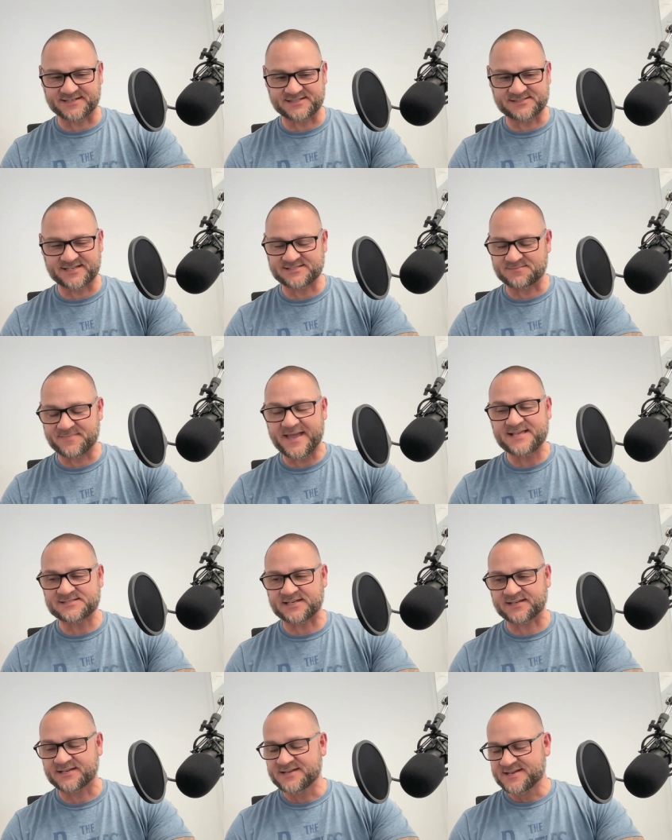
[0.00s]
It's, it's
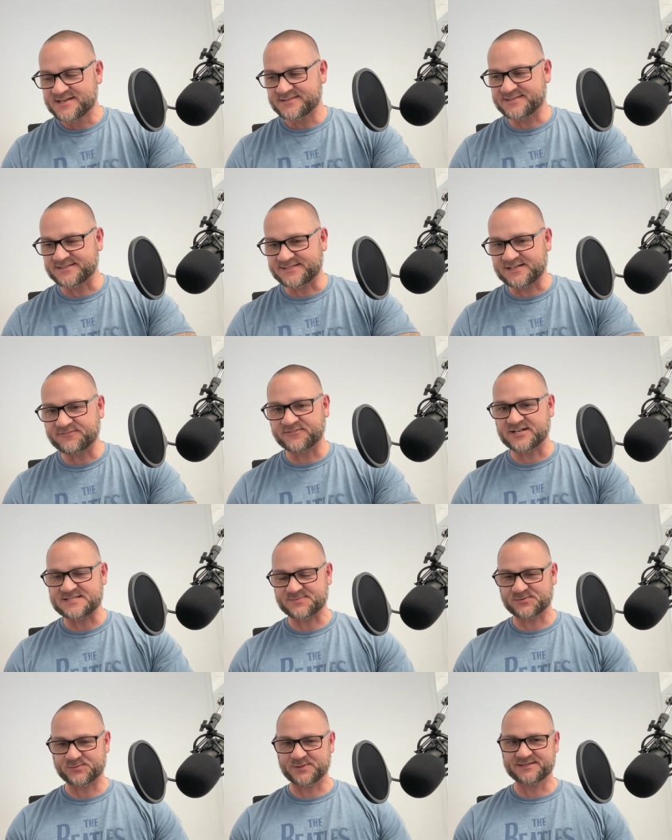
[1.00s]
amazing the
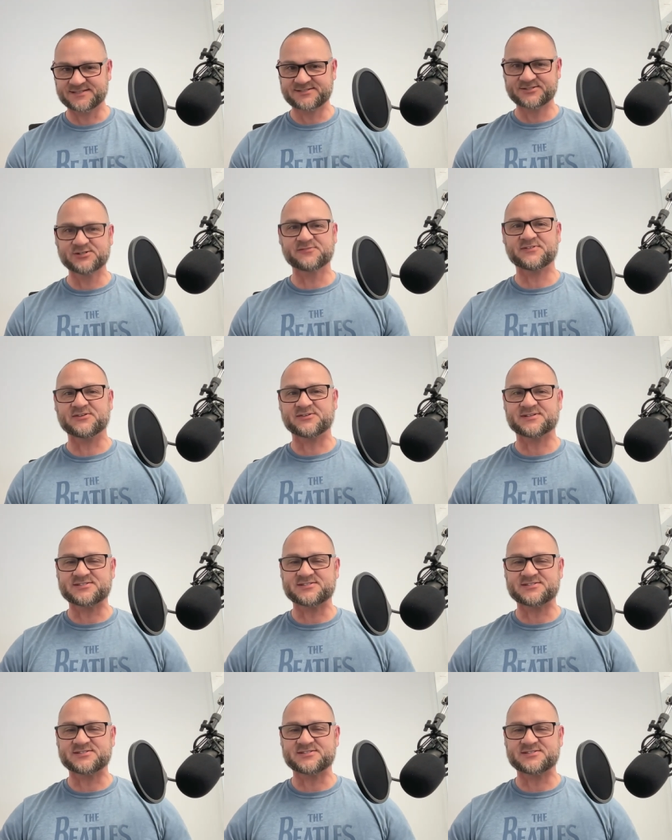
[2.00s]
difference between the two of you.